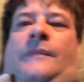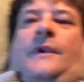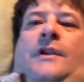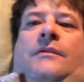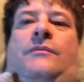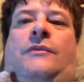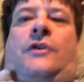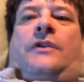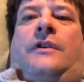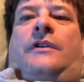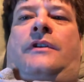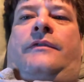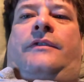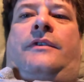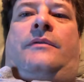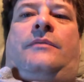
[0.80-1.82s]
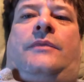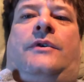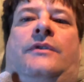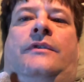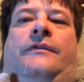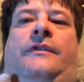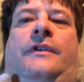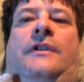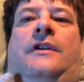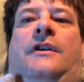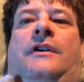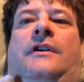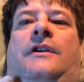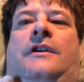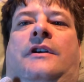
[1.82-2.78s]
Good morning, living in Boulder
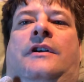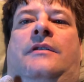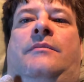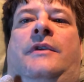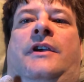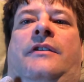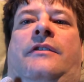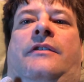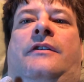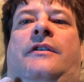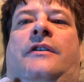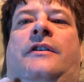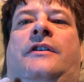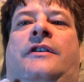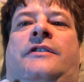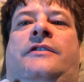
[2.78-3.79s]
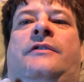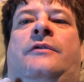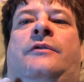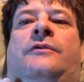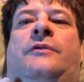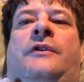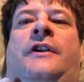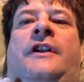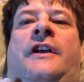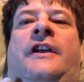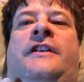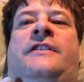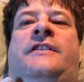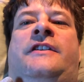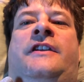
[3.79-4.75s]
Vlog, uh, May 3rd,
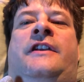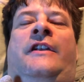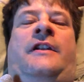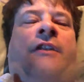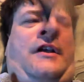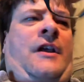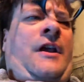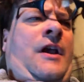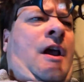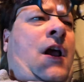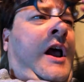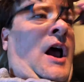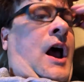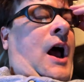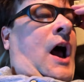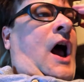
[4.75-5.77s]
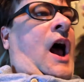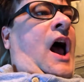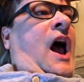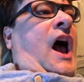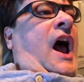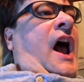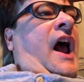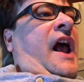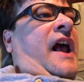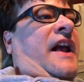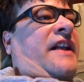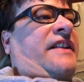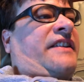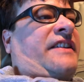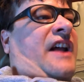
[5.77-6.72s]
2019.
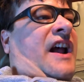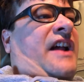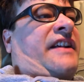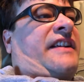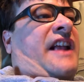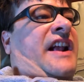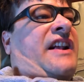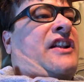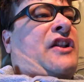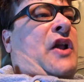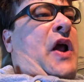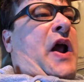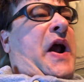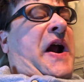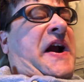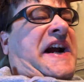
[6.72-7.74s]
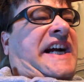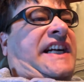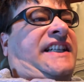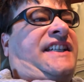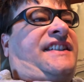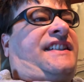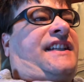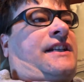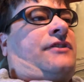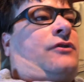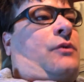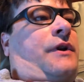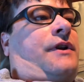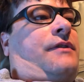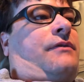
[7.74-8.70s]
It's uh,
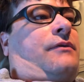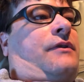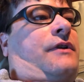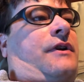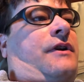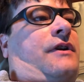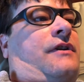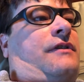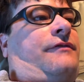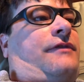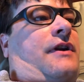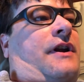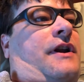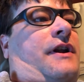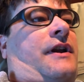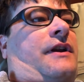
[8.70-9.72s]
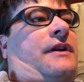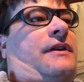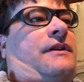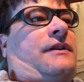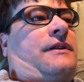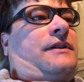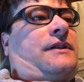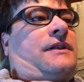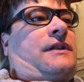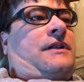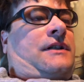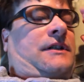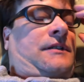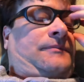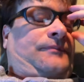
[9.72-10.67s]
6.23 Friday.
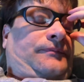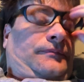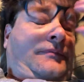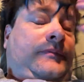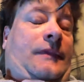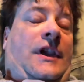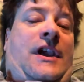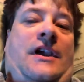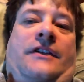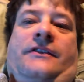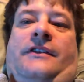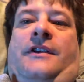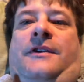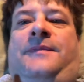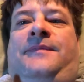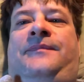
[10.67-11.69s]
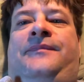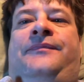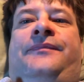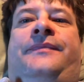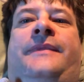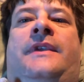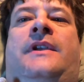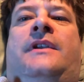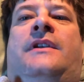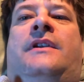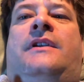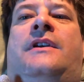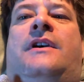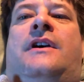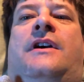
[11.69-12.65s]
Um, okay, so
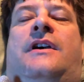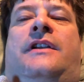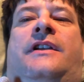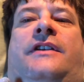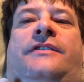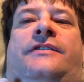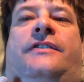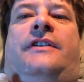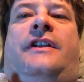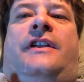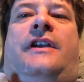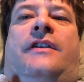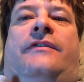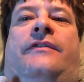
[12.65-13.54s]
uh, yesterday I